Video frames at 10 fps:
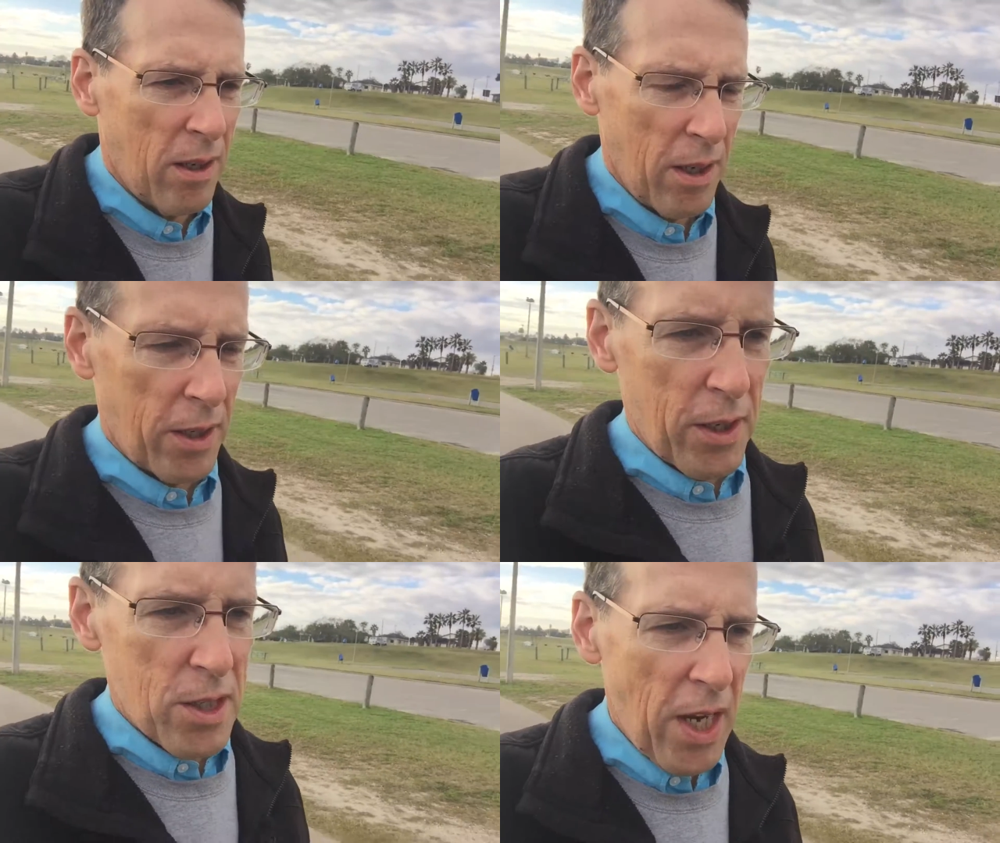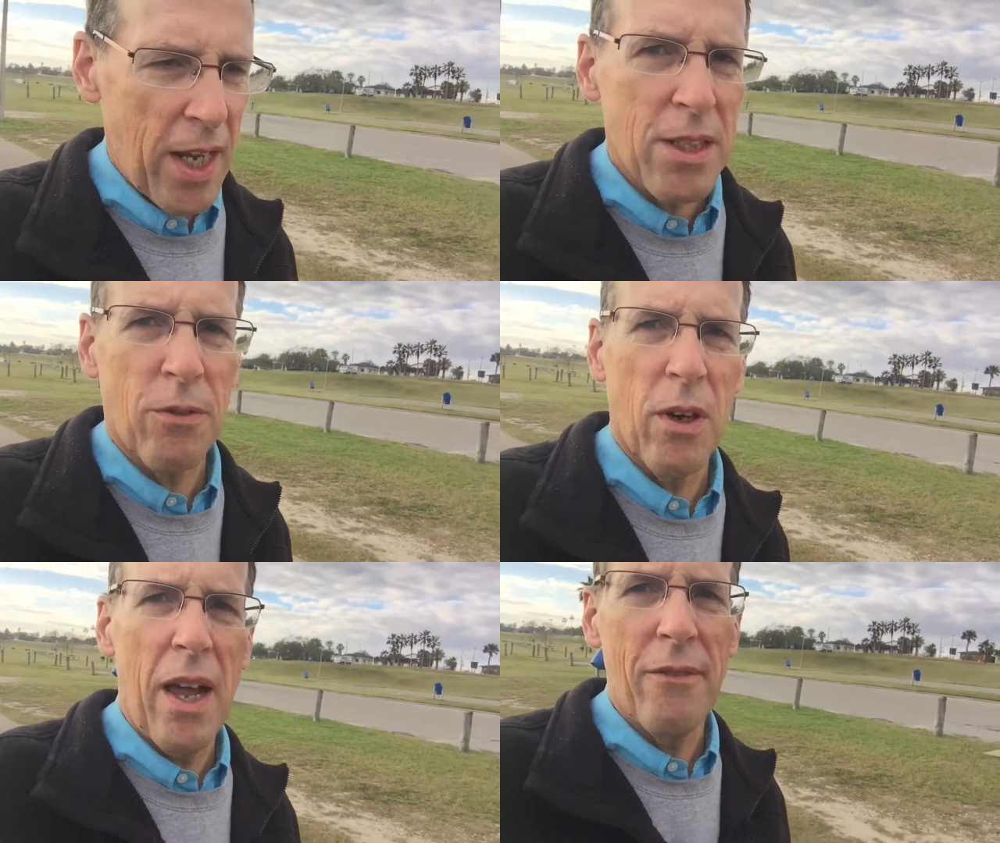a good chance
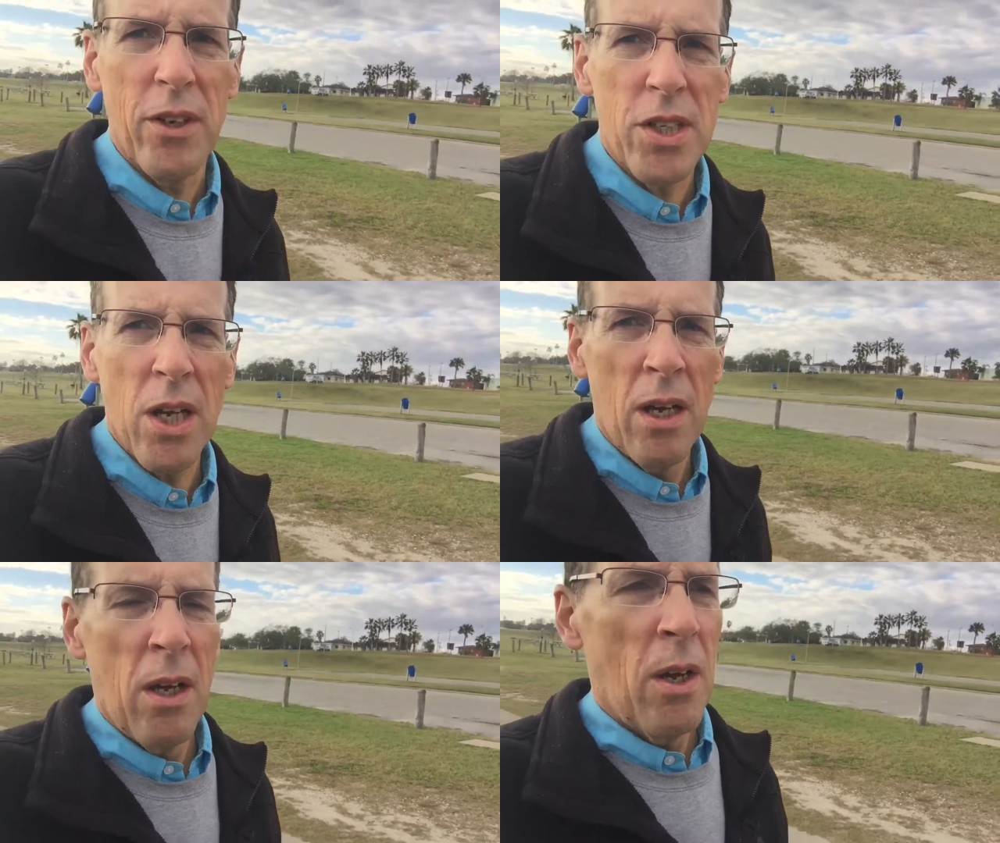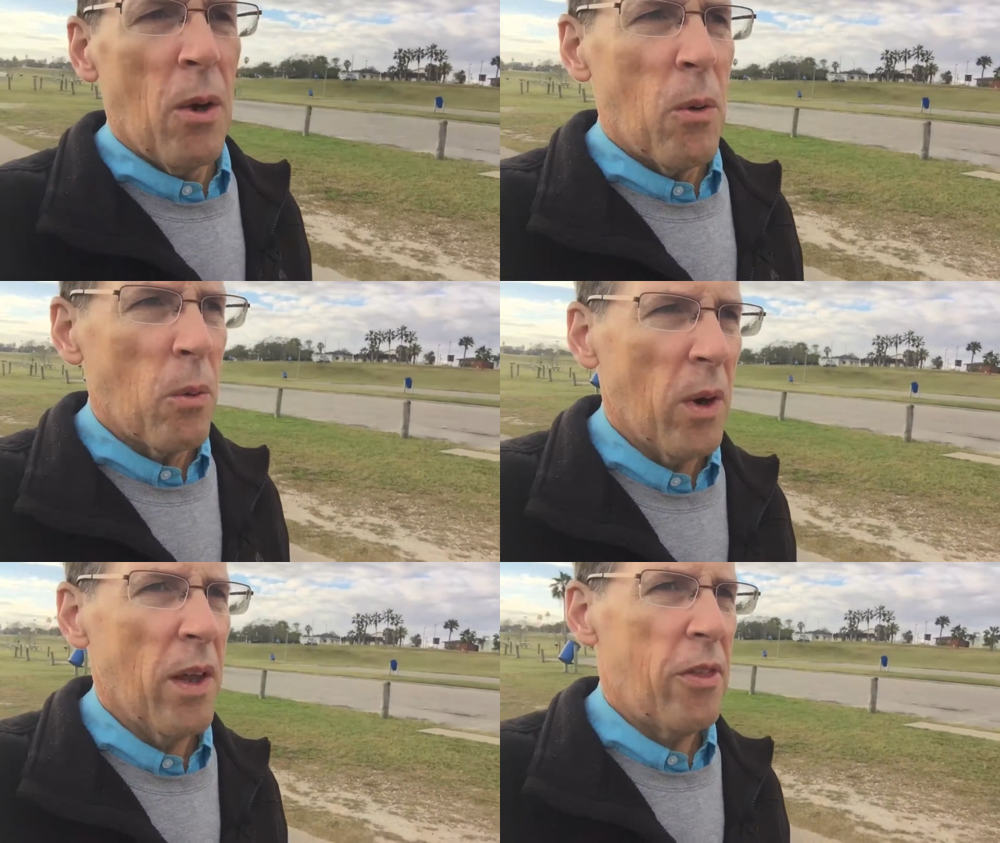for leverage
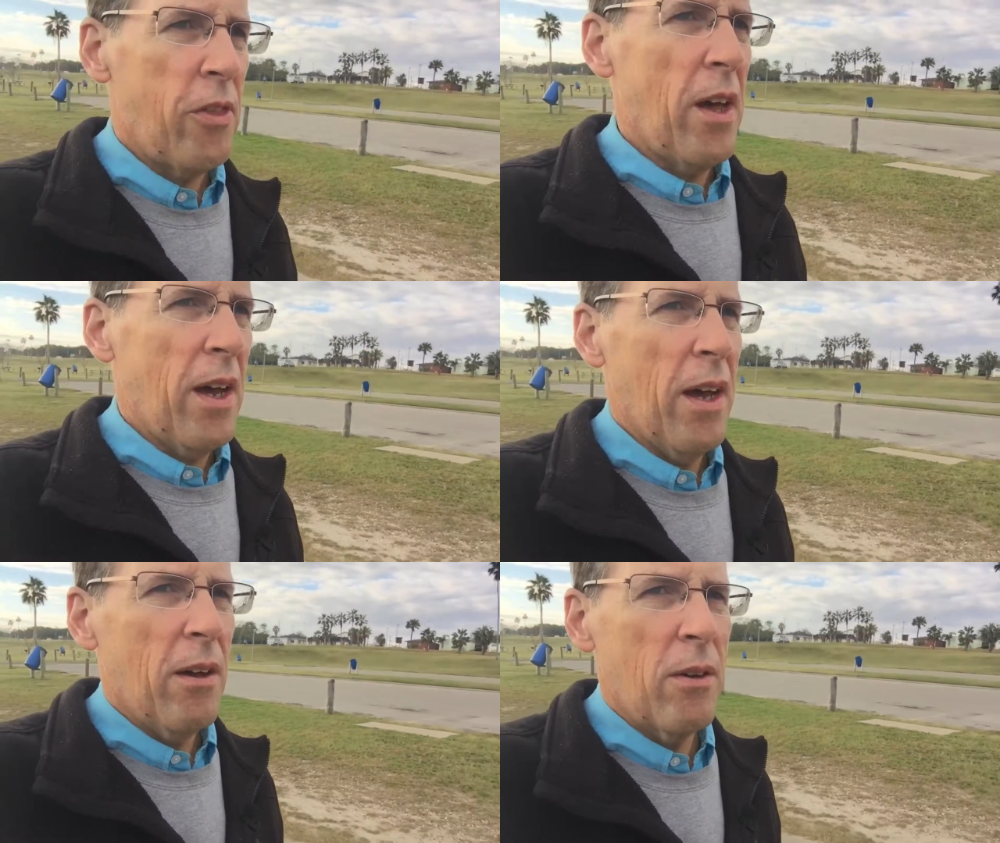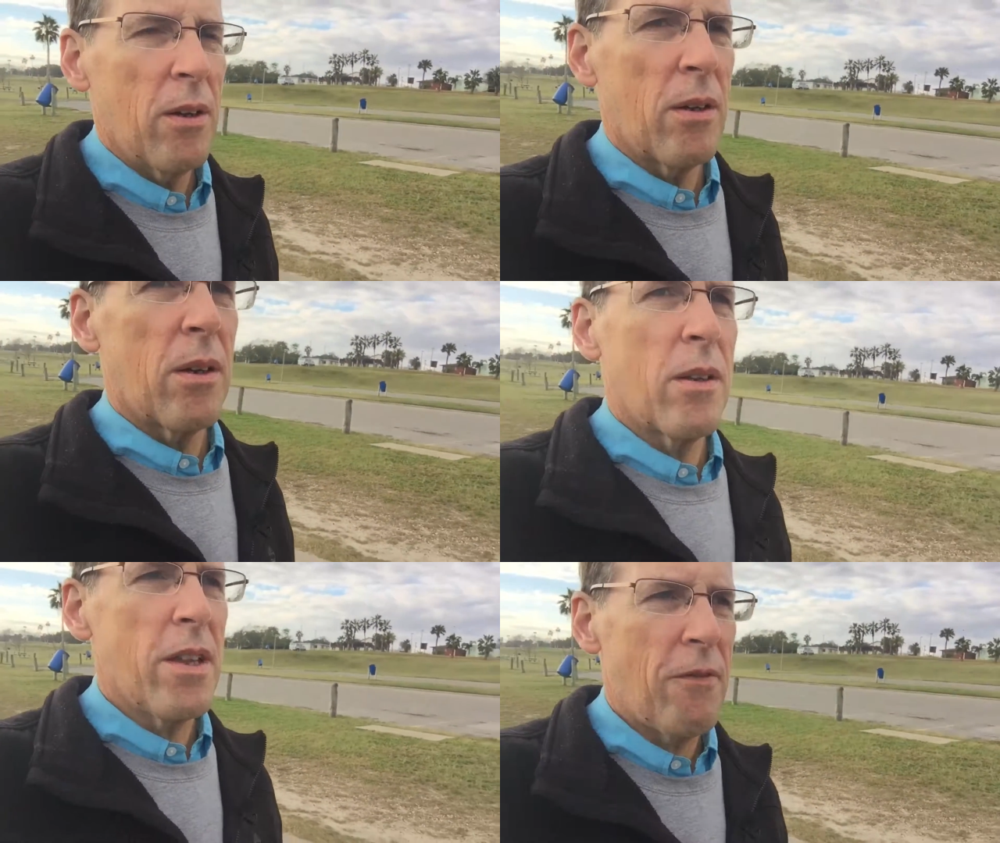with uh,
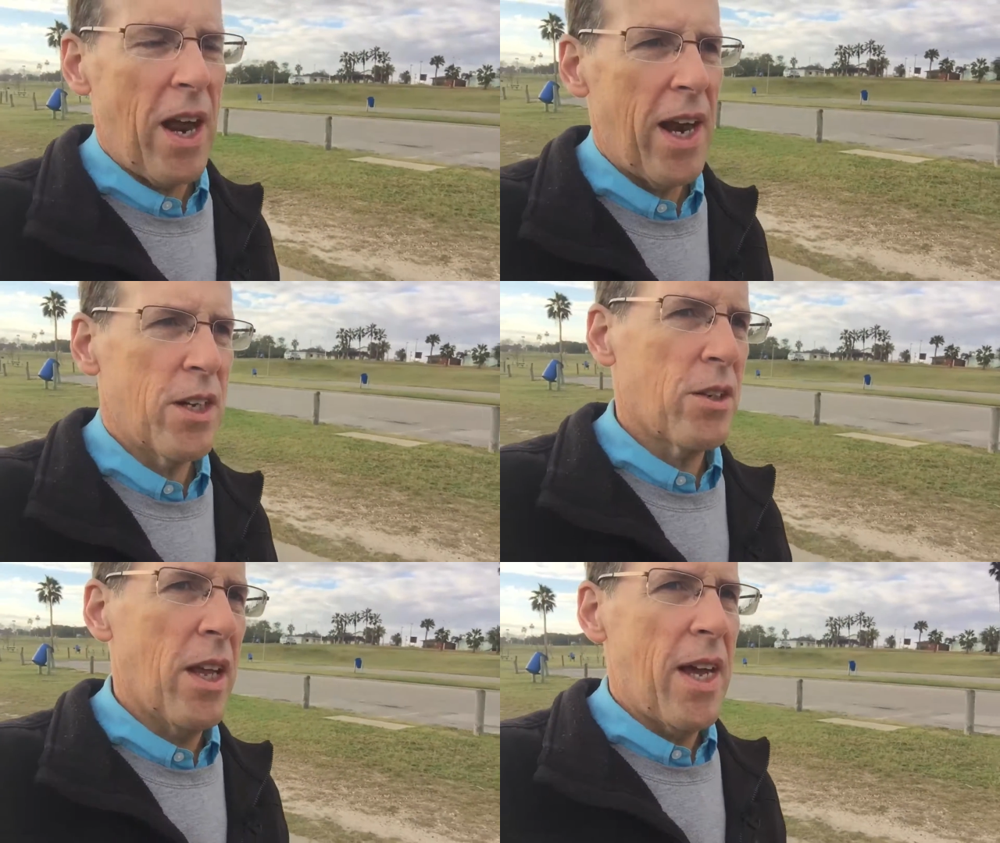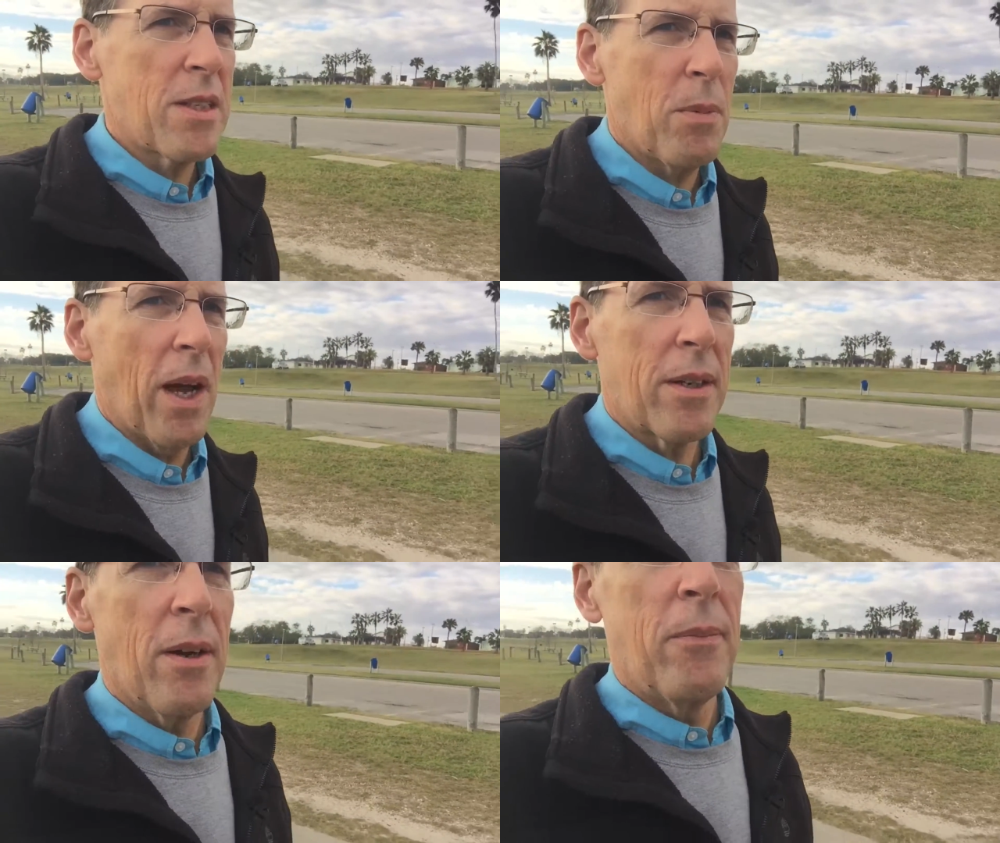the financial
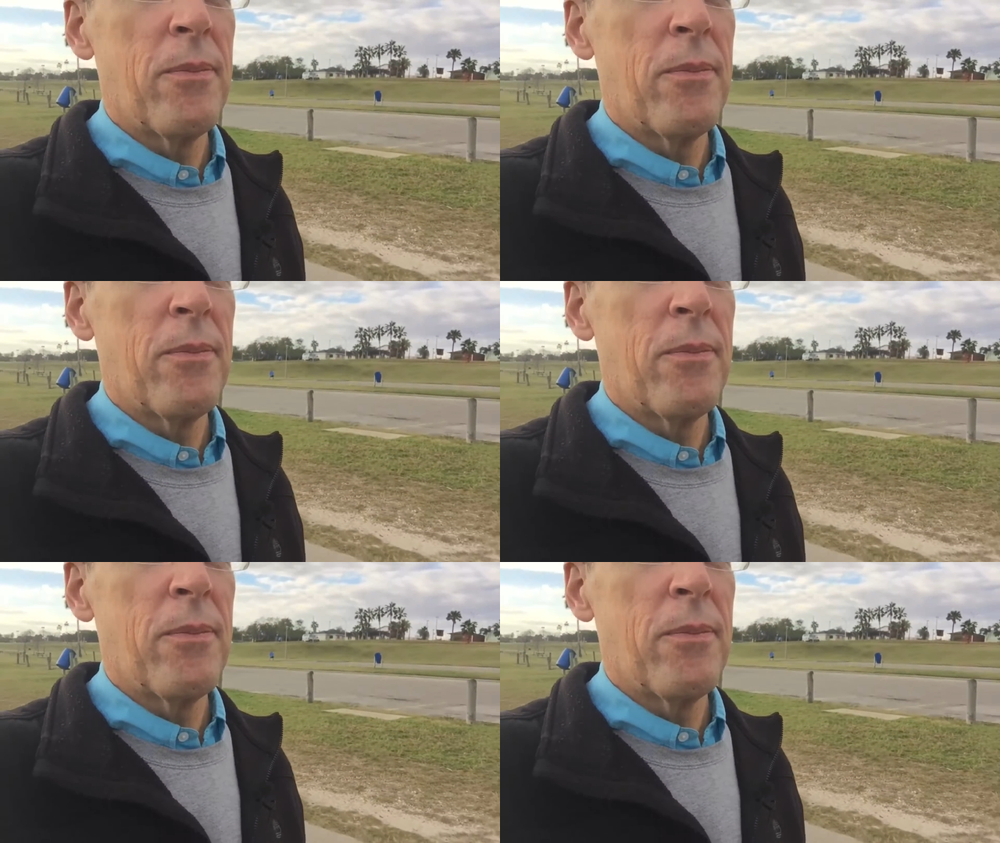aspect.